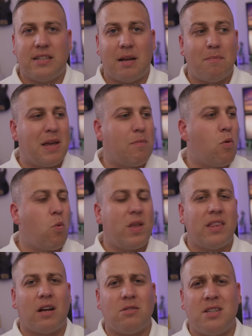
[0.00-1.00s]
Some people,
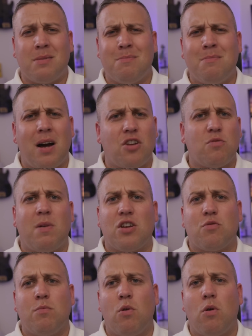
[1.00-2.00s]
Windows is much,
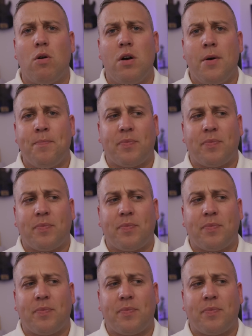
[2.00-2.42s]
much more